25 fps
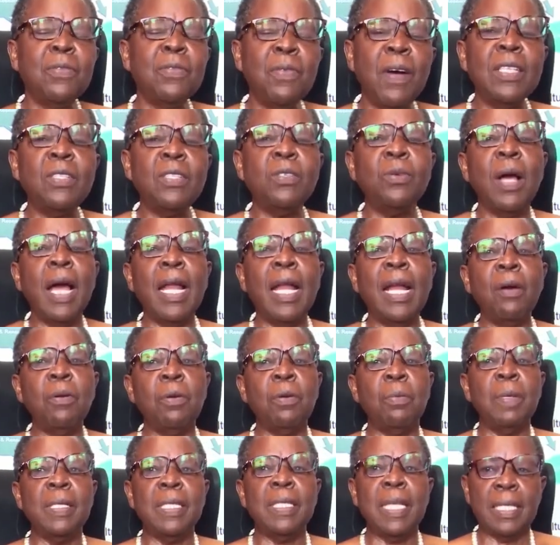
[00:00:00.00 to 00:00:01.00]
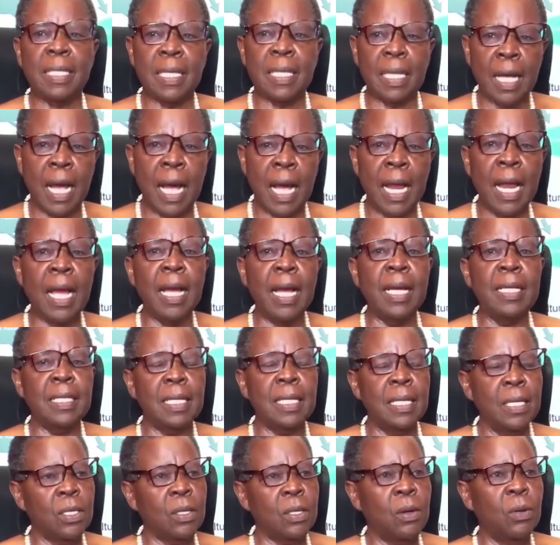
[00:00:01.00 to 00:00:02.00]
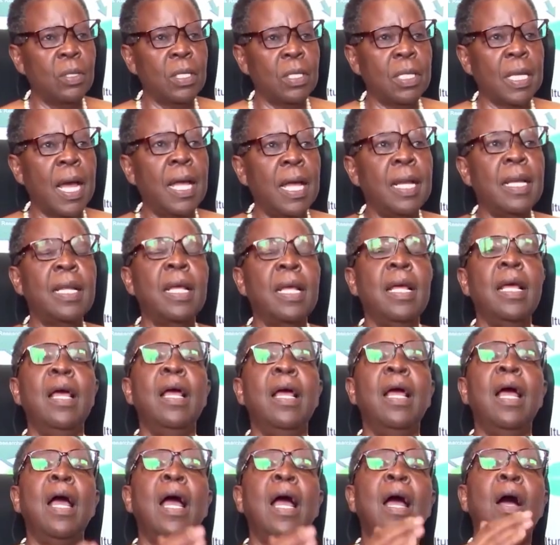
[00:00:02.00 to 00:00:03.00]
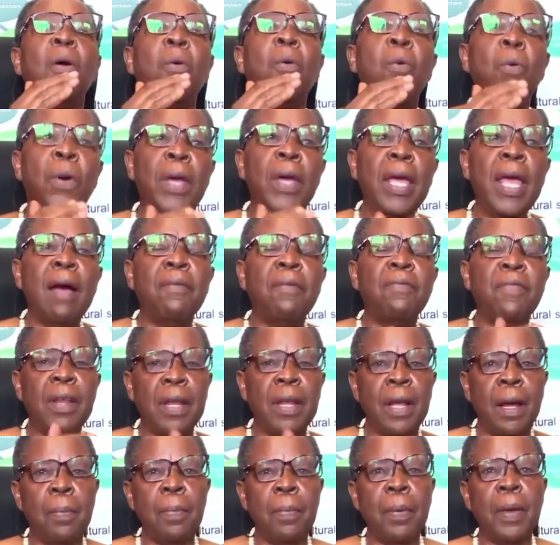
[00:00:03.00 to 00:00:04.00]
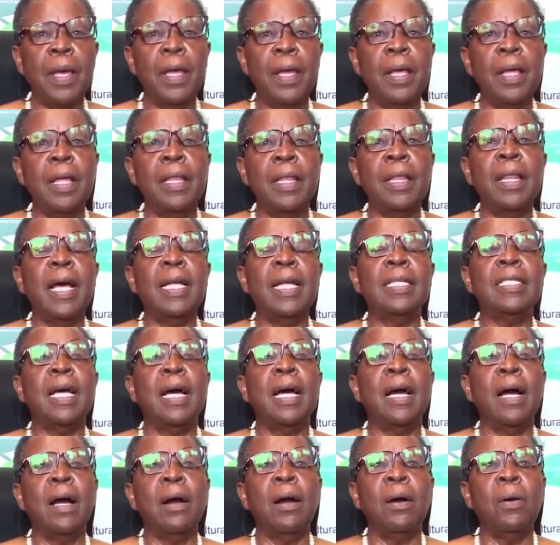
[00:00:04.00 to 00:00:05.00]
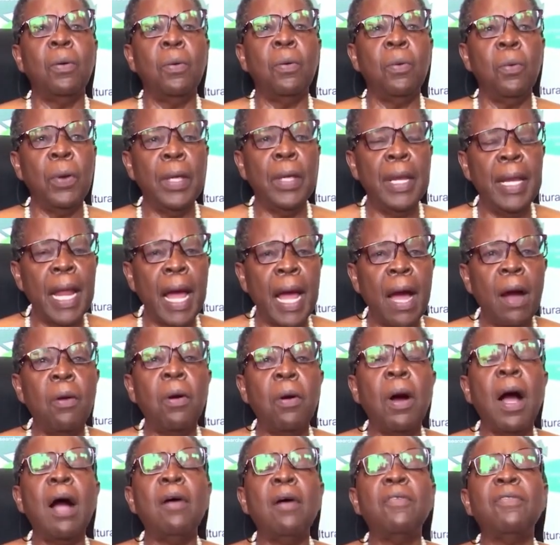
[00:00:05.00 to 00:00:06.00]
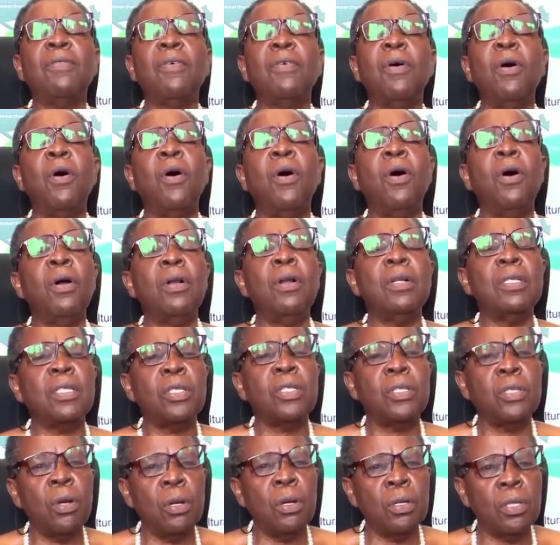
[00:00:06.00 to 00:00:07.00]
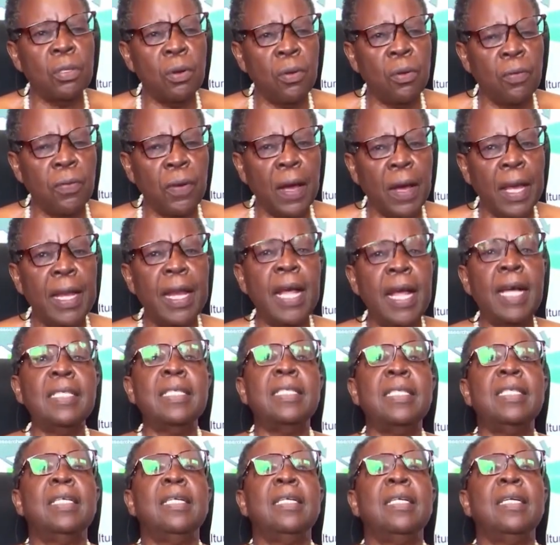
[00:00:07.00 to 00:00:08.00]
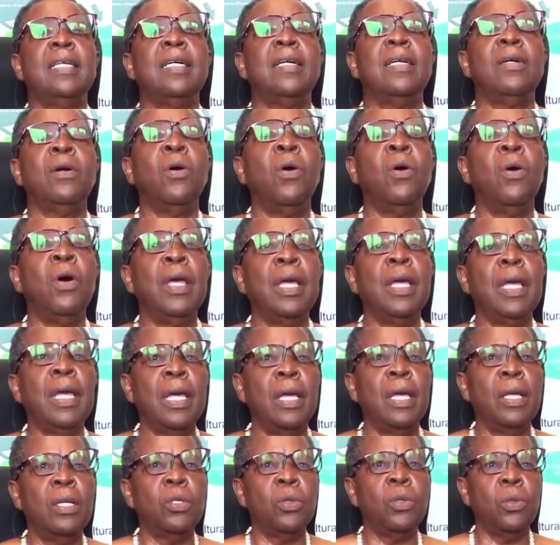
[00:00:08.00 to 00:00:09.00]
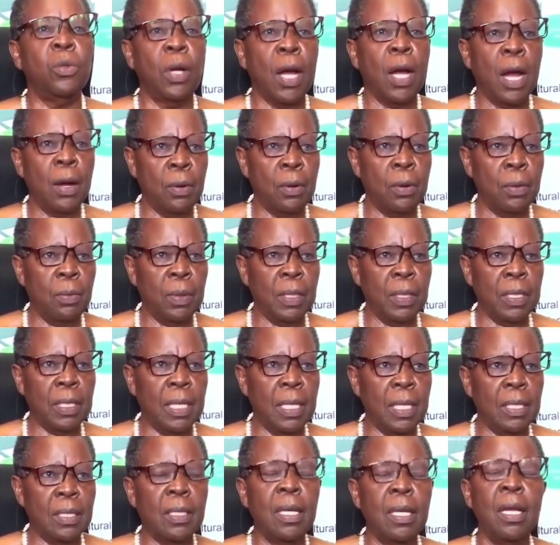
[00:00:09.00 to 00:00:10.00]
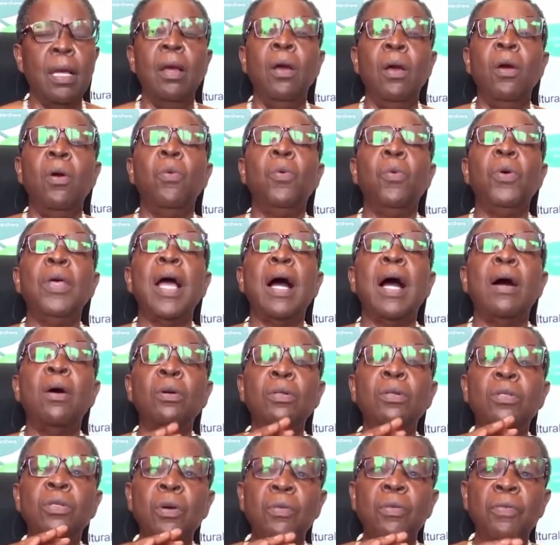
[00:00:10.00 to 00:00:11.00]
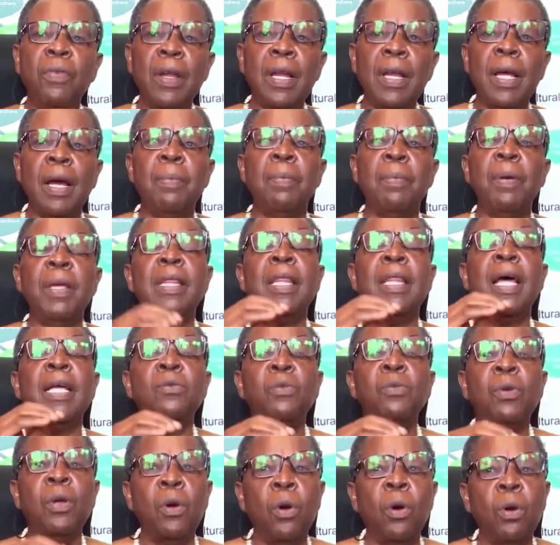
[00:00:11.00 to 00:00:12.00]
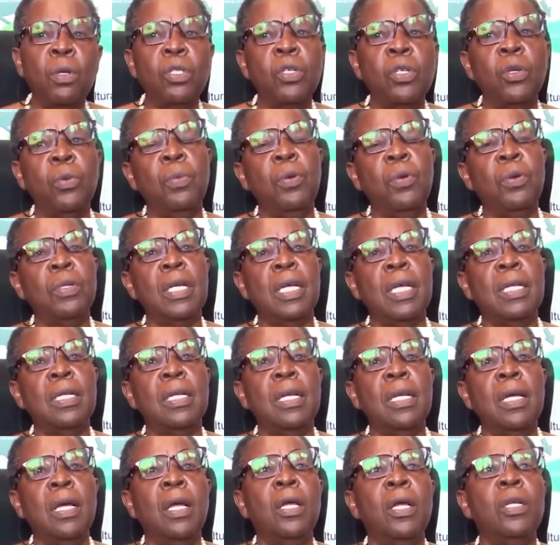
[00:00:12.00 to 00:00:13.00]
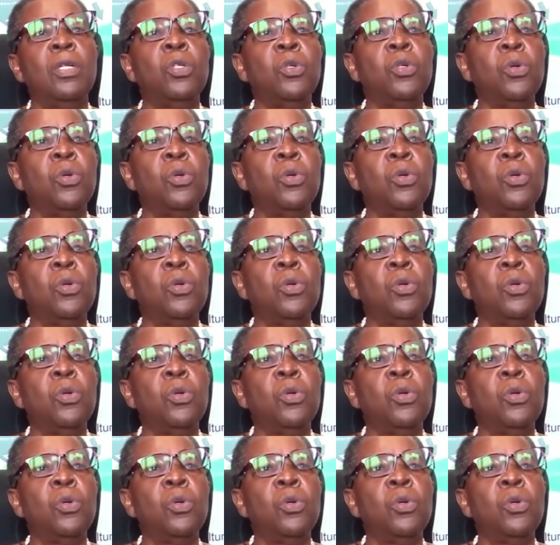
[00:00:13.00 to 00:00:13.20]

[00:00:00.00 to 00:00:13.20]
as far as Uganda Agribusiness Alliance is concerned, we are very happy that we now have all sorts of financing going into agribusiness. We are also very happy that we contributed